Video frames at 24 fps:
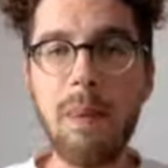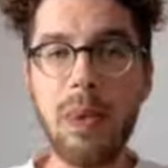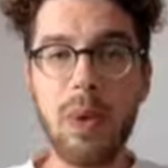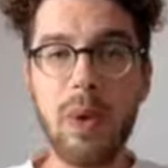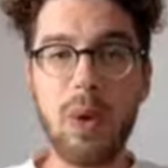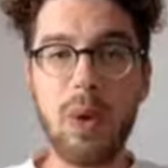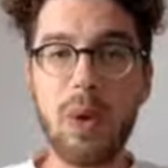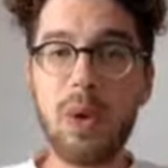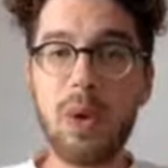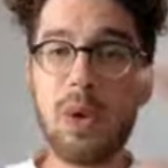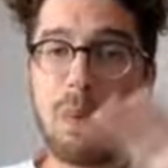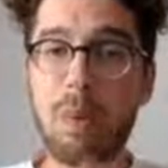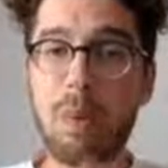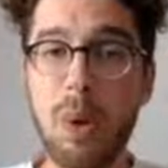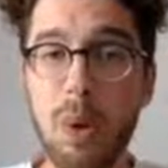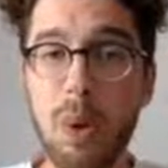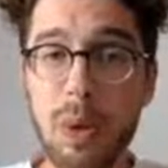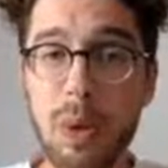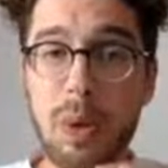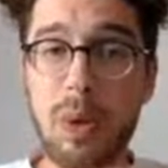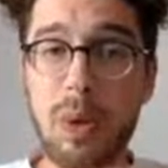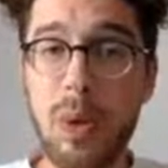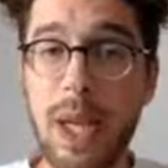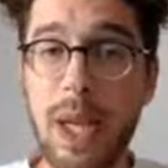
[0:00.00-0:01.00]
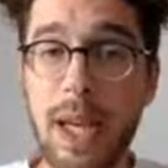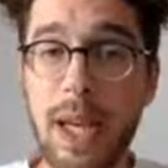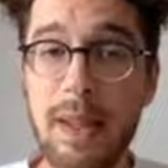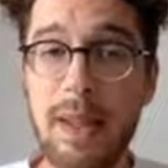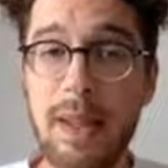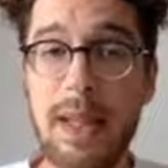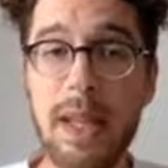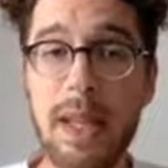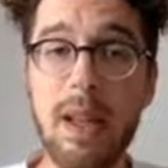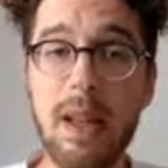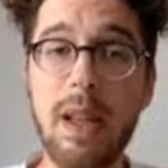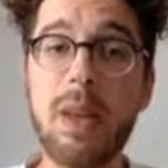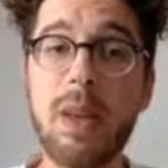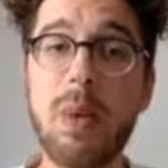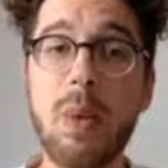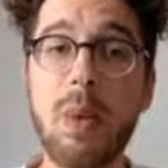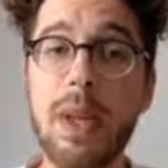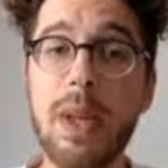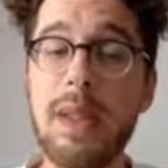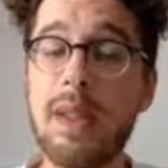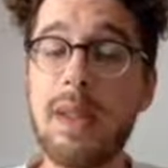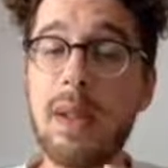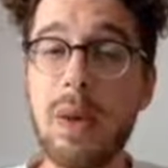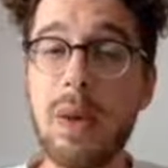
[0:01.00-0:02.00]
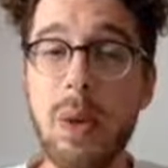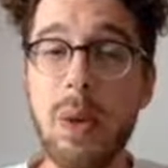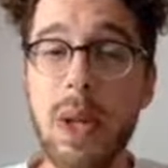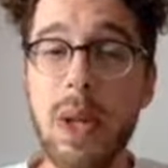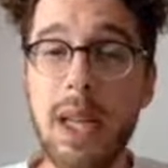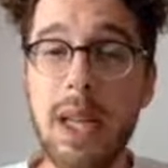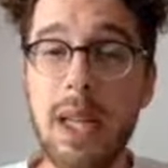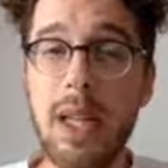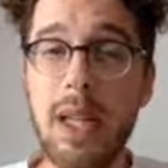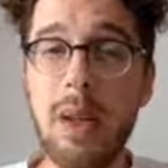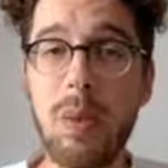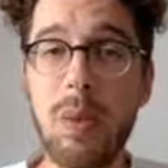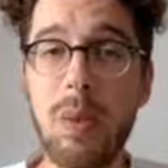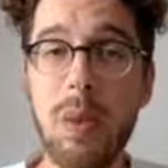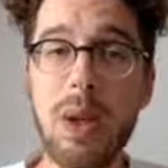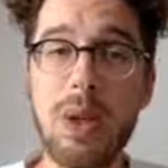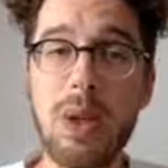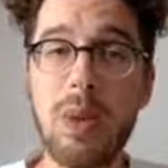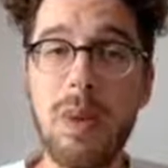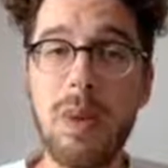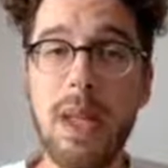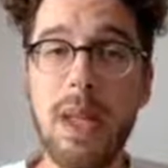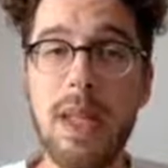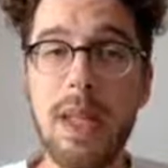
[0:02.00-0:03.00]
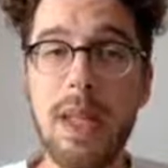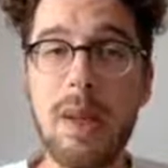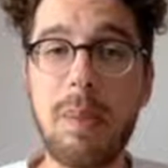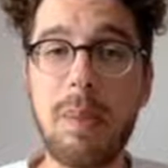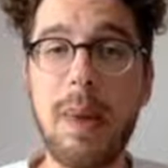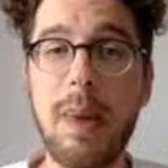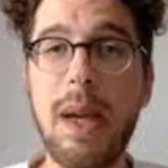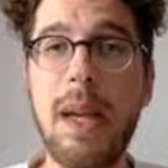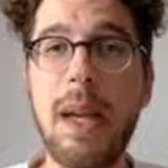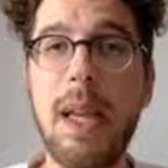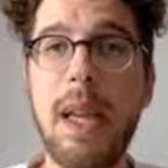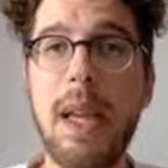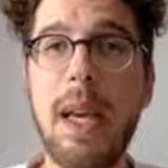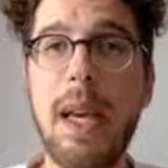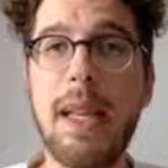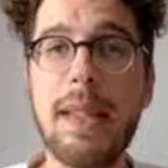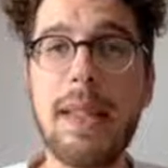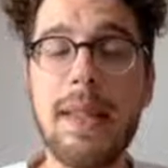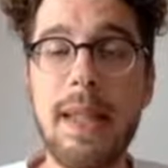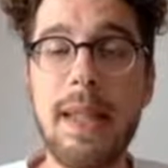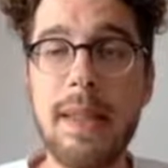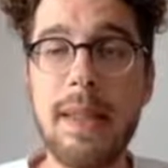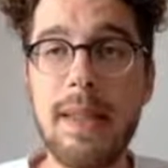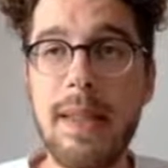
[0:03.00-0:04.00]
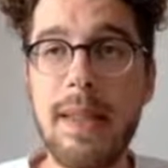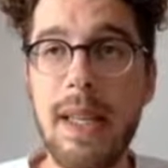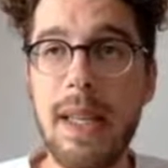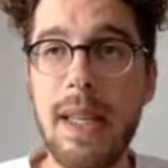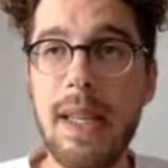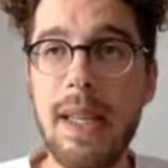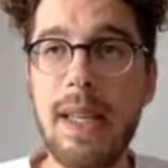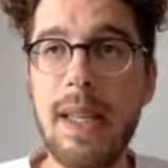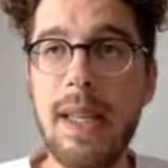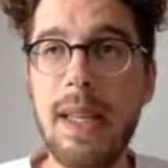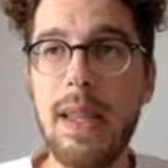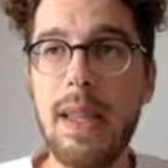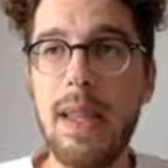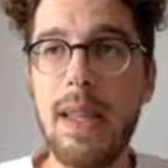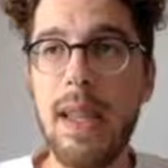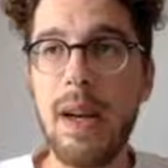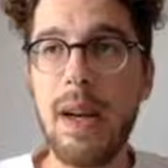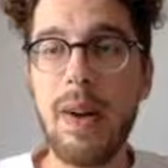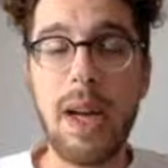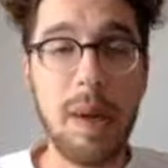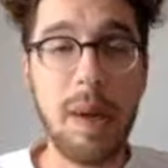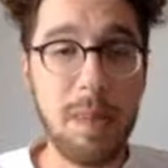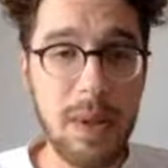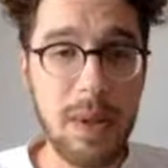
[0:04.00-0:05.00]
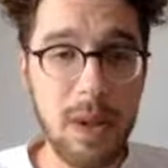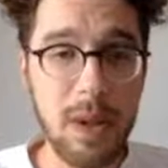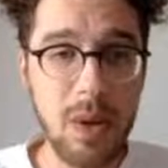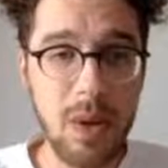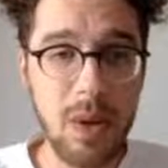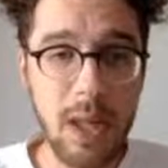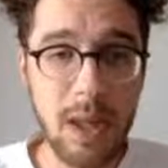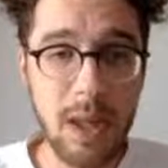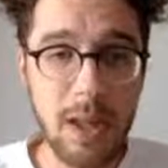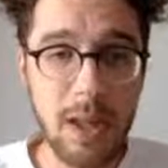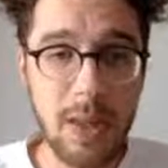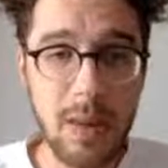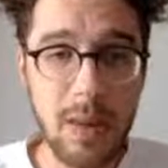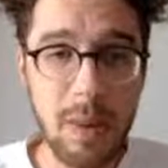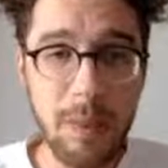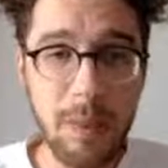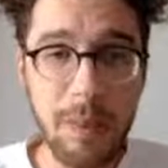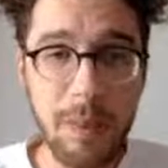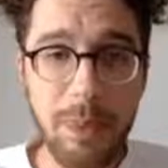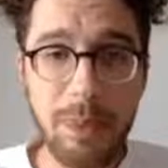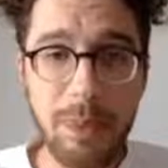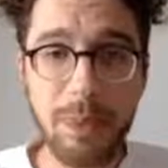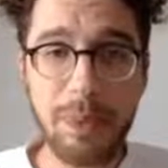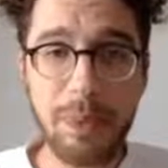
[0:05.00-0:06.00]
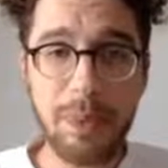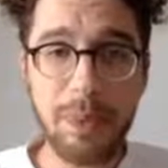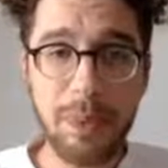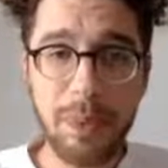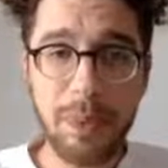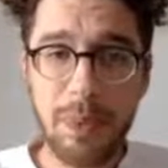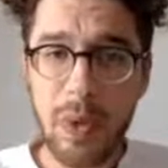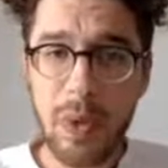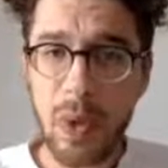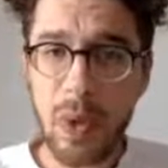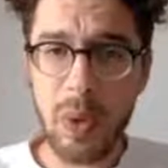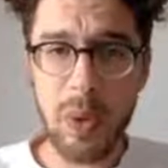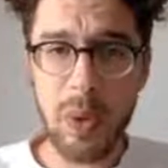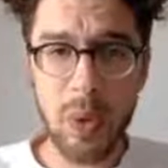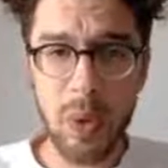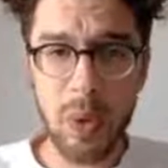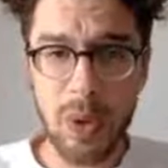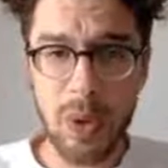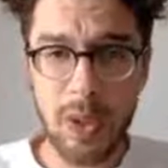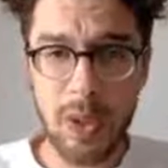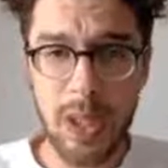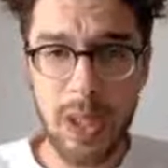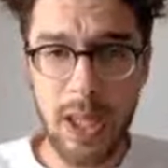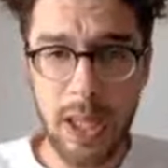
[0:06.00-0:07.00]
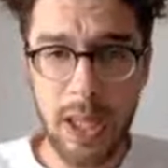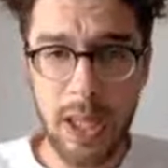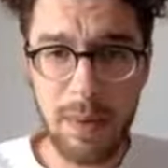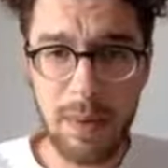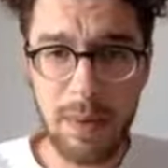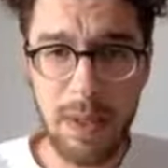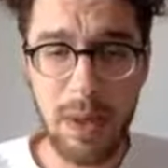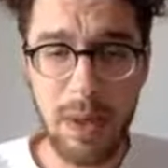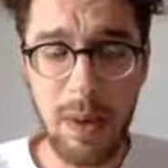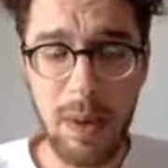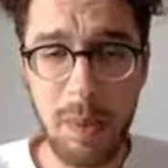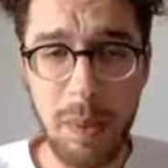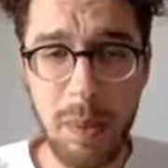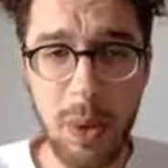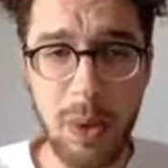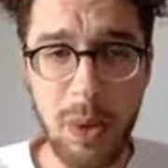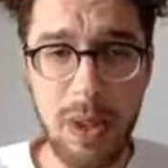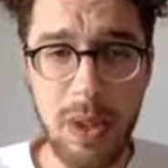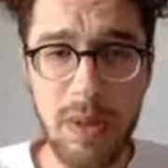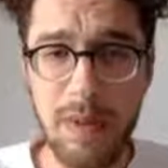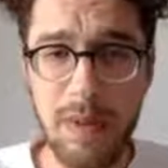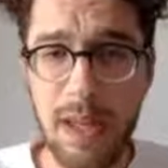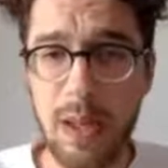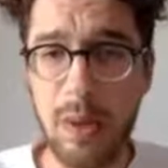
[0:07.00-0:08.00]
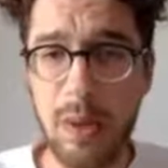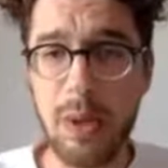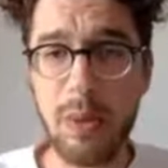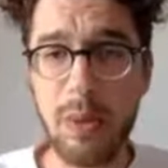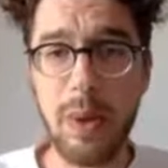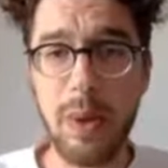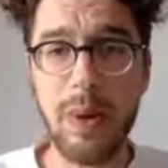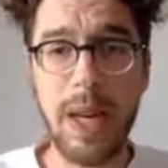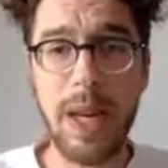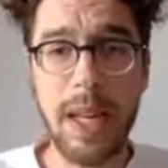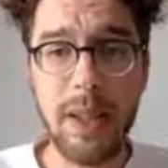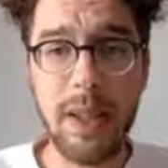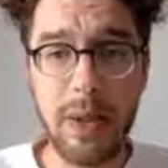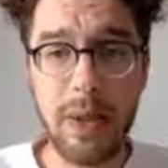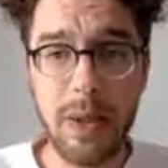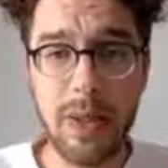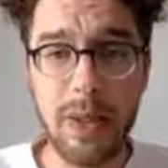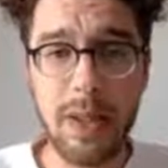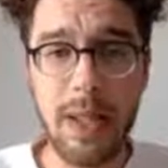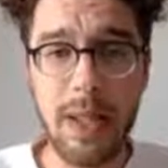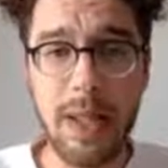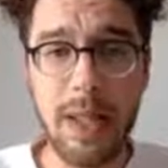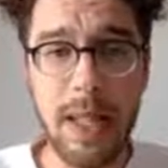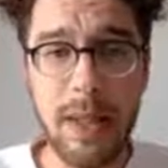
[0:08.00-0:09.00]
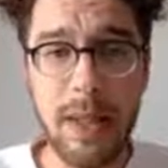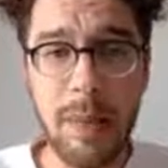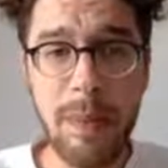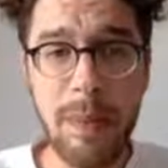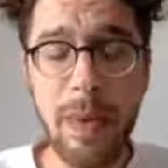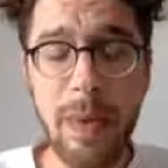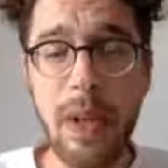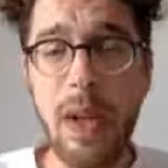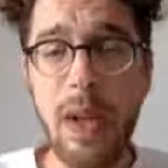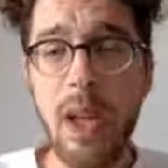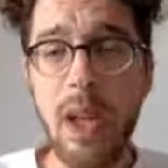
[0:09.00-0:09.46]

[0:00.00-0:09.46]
Those pulled together then underwent screening, which we did by assessing their abstracts to see if they report the values we're interested in.